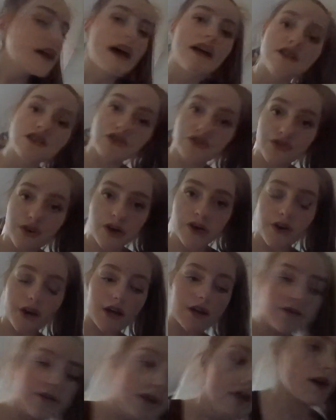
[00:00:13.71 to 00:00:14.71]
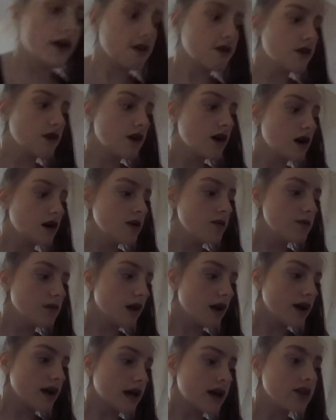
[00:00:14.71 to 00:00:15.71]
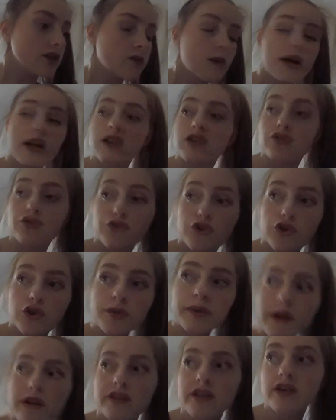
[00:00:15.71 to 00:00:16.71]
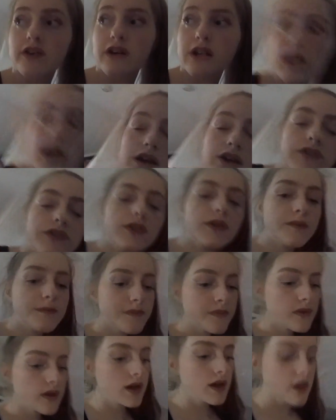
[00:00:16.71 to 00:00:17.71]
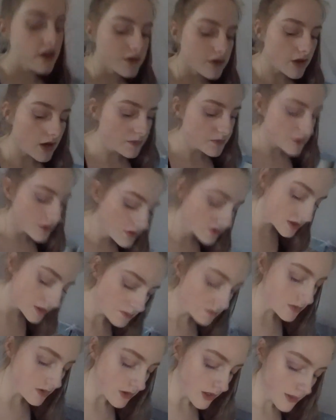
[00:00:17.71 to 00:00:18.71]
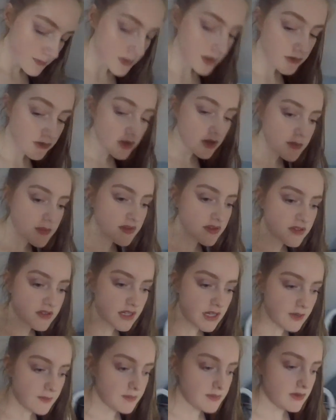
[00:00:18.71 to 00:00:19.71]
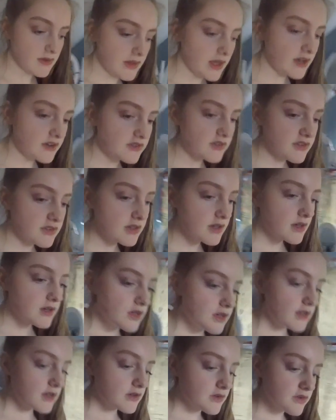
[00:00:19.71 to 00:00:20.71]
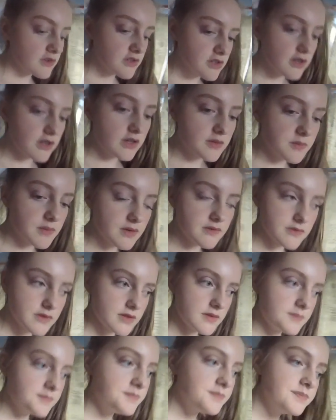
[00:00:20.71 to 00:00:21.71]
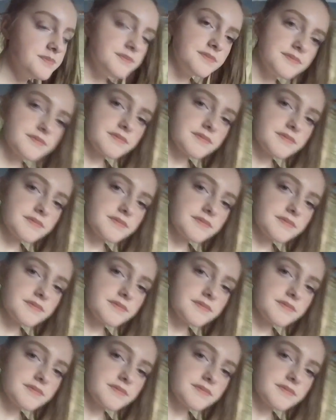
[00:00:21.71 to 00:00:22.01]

10 to 5 and I got home like at 20 to 4 because I got a lift. So I'm just in my room is a tip, so that's just not showing you my room.